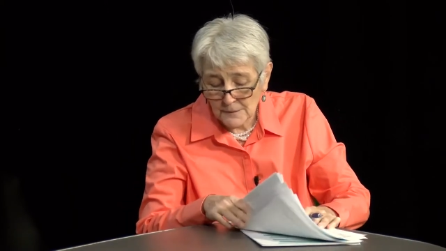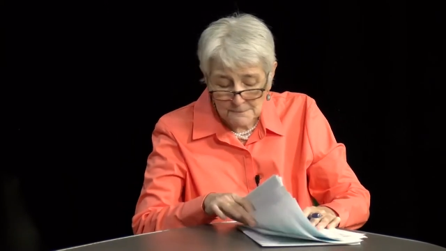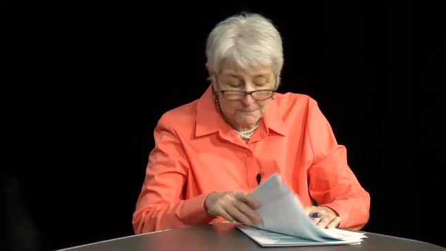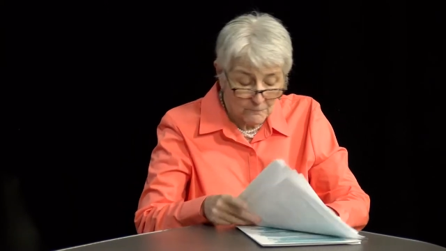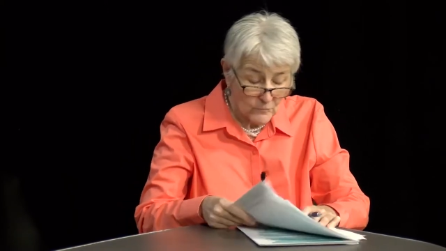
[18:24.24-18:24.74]

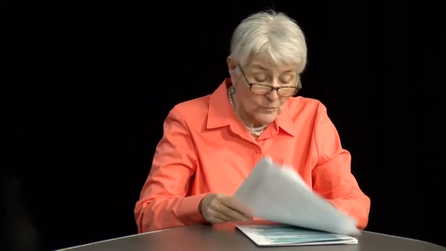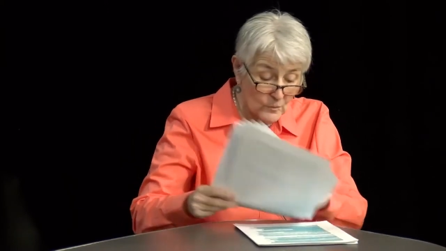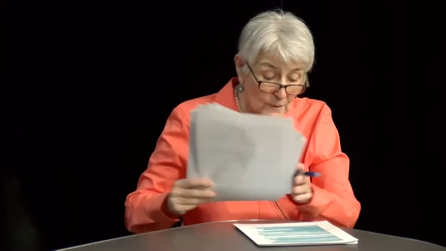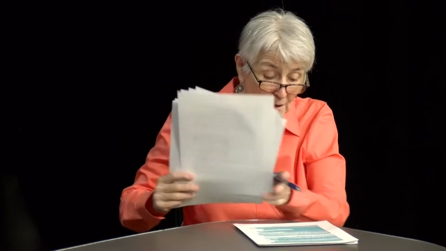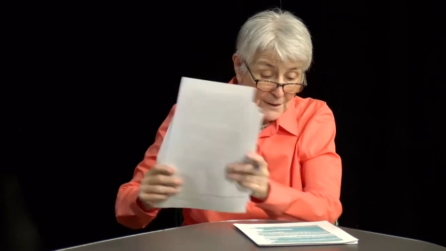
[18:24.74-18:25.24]

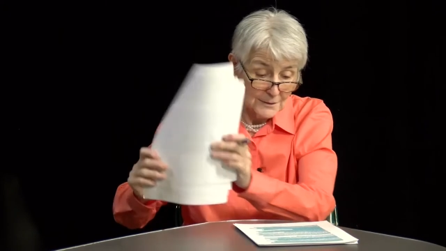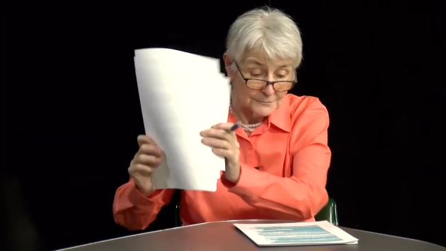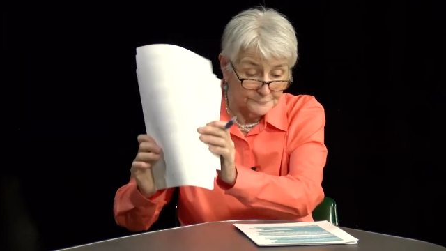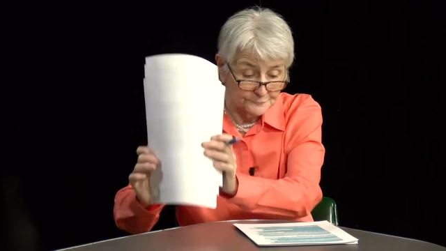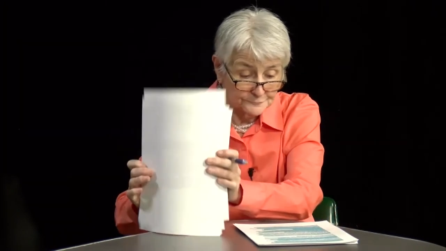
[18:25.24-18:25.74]

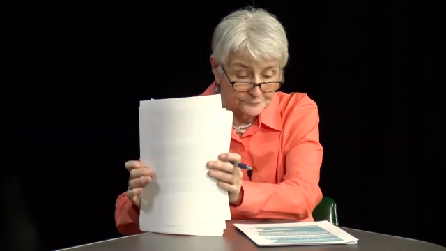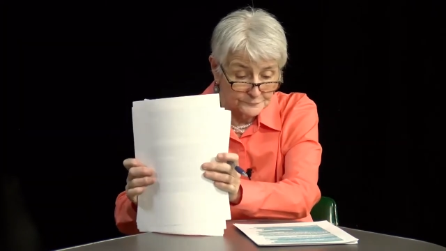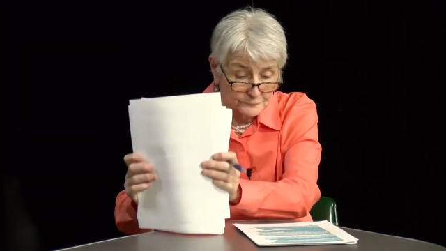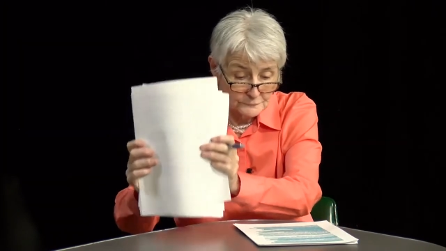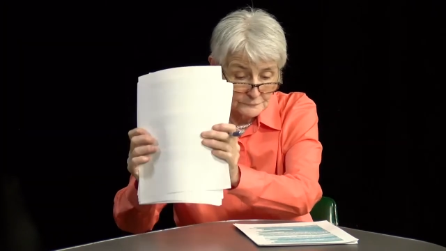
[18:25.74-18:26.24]

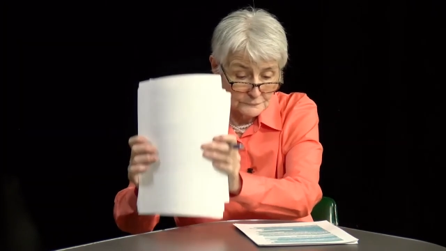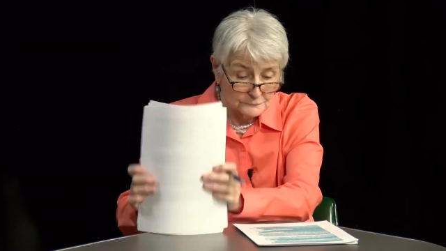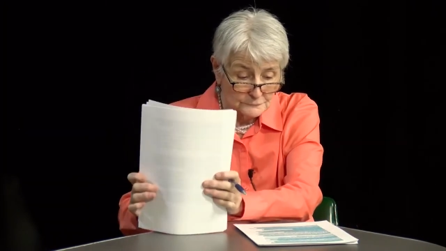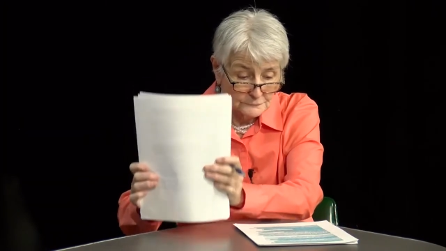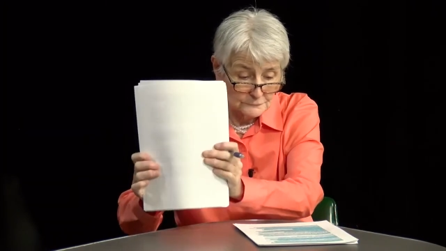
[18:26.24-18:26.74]

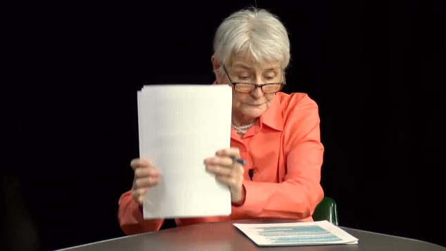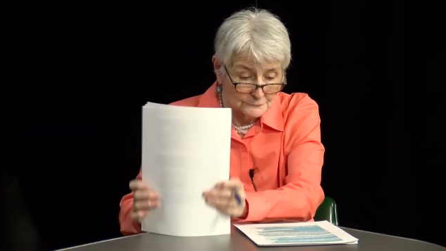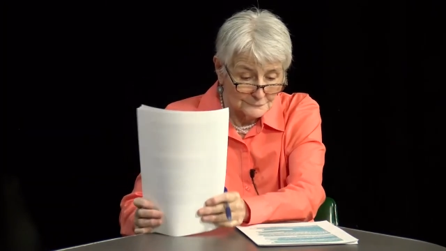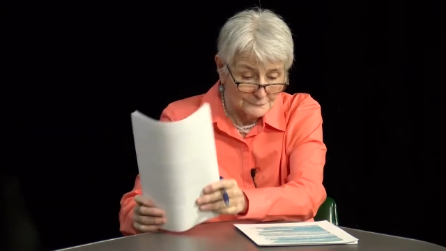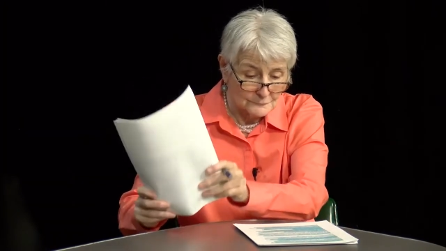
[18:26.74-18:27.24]

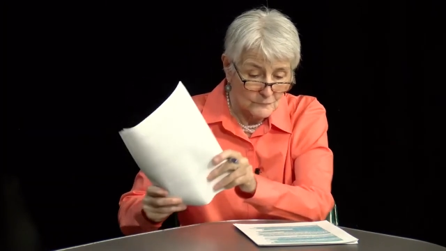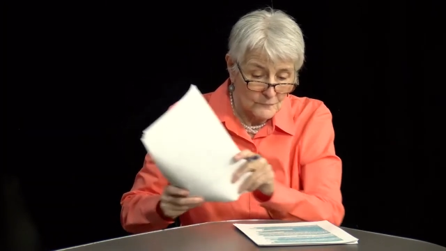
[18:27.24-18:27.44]
Nothing is said.